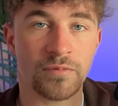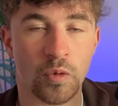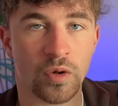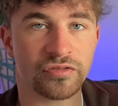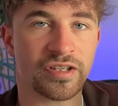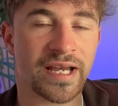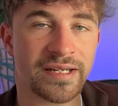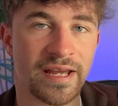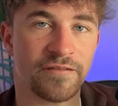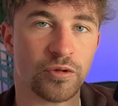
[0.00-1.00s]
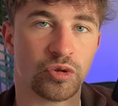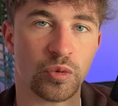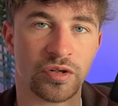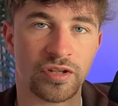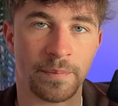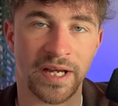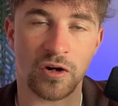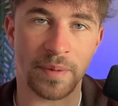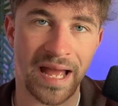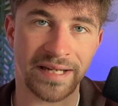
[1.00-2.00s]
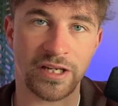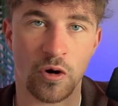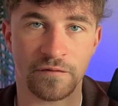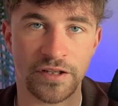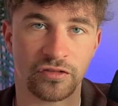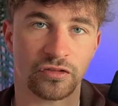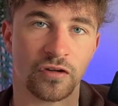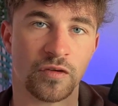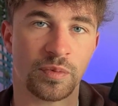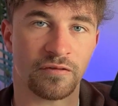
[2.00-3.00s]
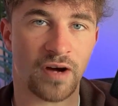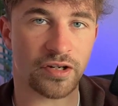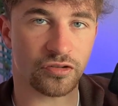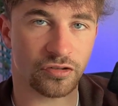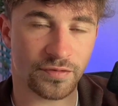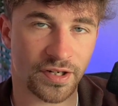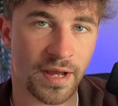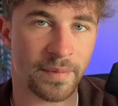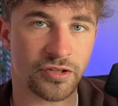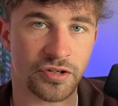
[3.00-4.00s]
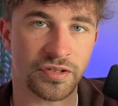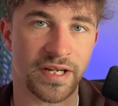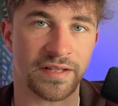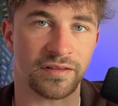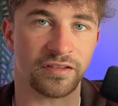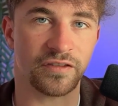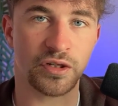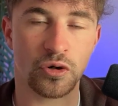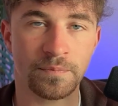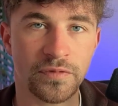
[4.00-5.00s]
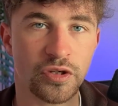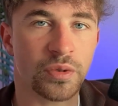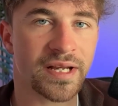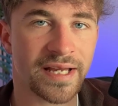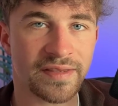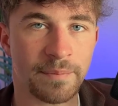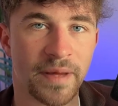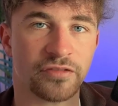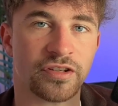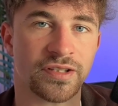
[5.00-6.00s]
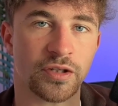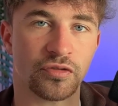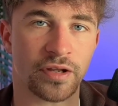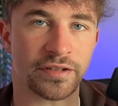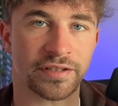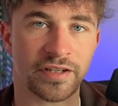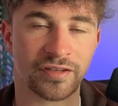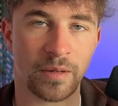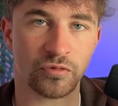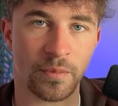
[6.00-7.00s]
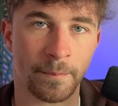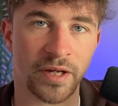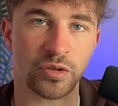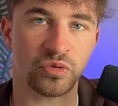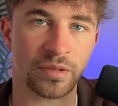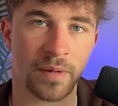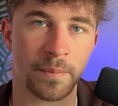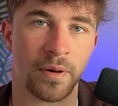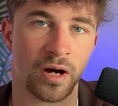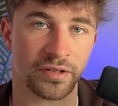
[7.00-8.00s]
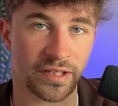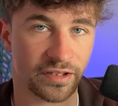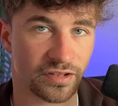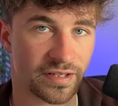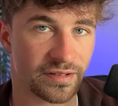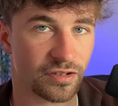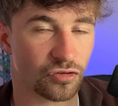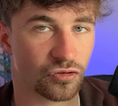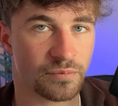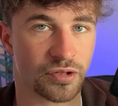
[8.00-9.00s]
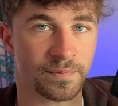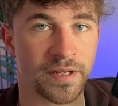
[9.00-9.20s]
Once again, if you do want to pick up any of the server providers that I mentioned in this video, you can get the best deals and discounts by using my partner links in the description.